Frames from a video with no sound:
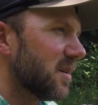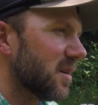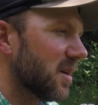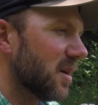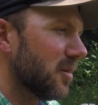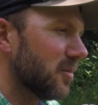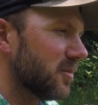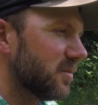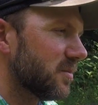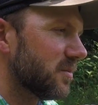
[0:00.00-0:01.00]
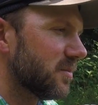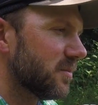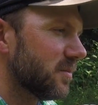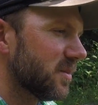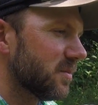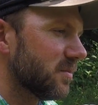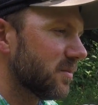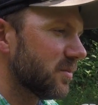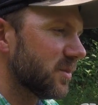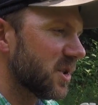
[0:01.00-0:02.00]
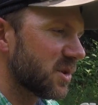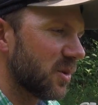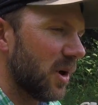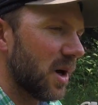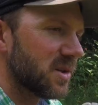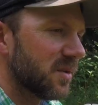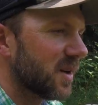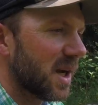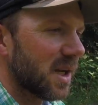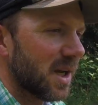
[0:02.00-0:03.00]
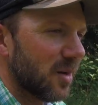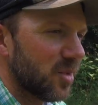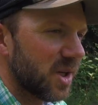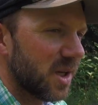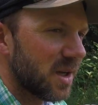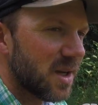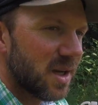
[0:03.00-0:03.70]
um, the squash are vined out big,